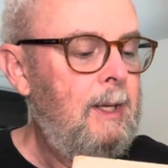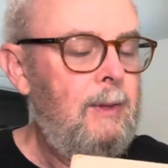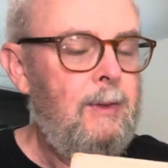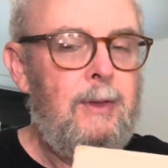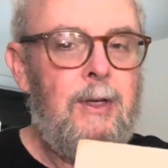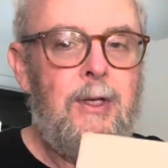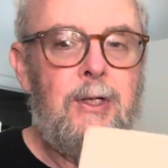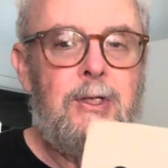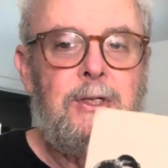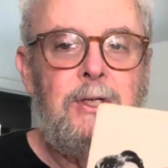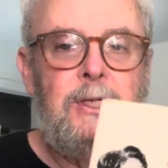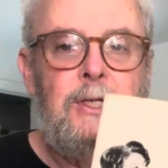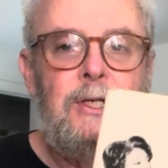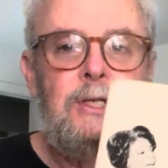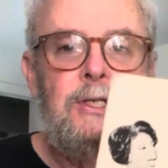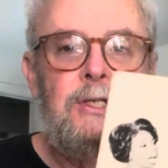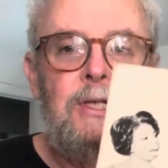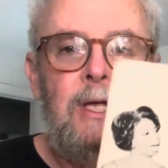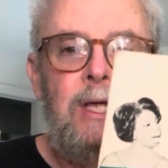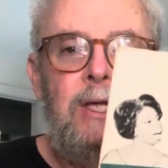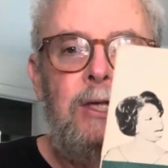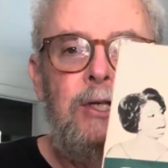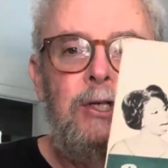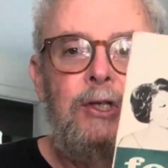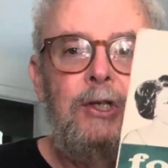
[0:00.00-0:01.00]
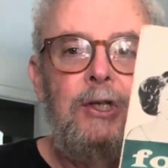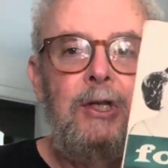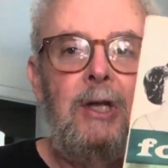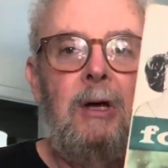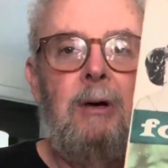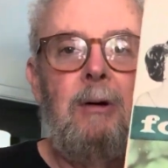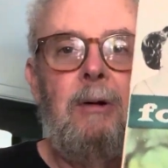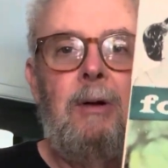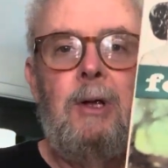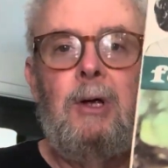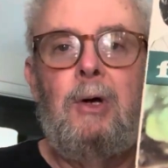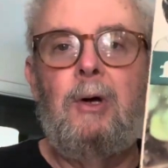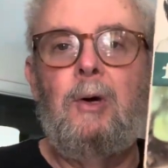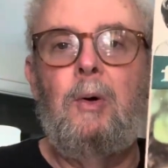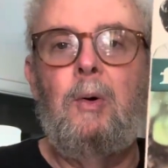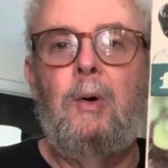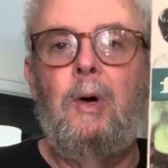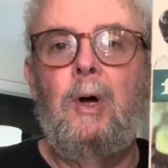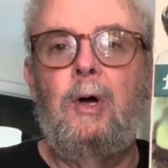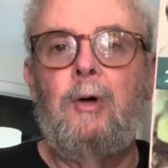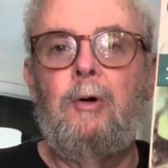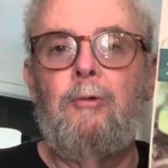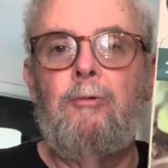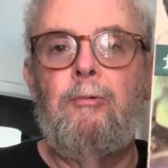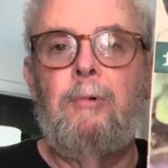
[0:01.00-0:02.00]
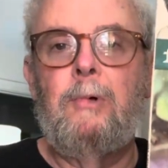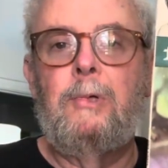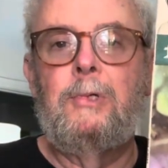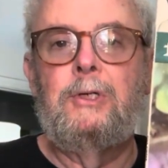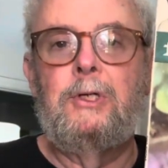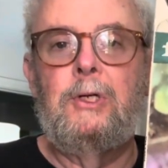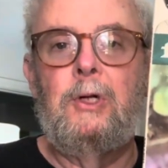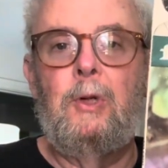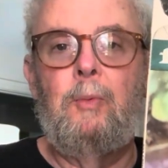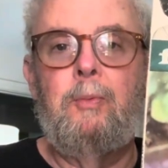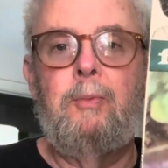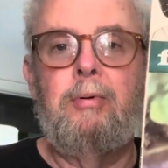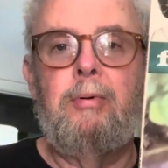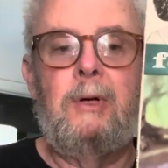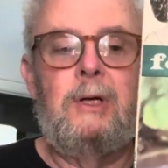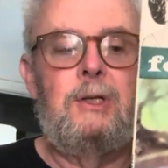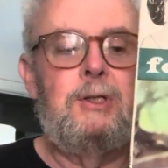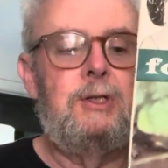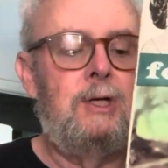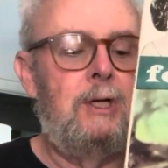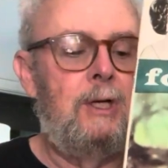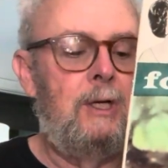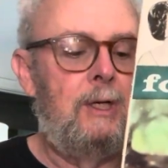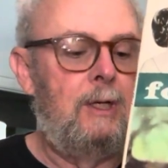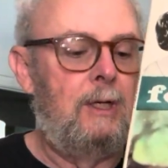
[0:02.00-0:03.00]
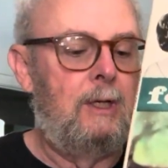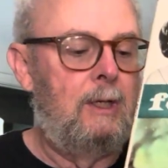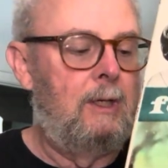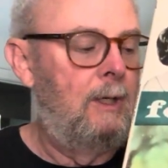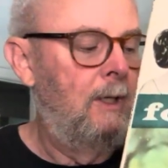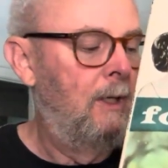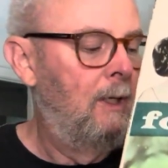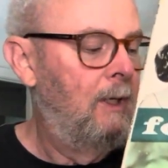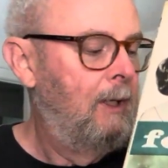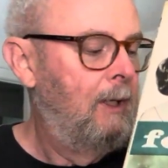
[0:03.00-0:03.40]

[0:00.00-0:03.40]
This is a stereo original pressing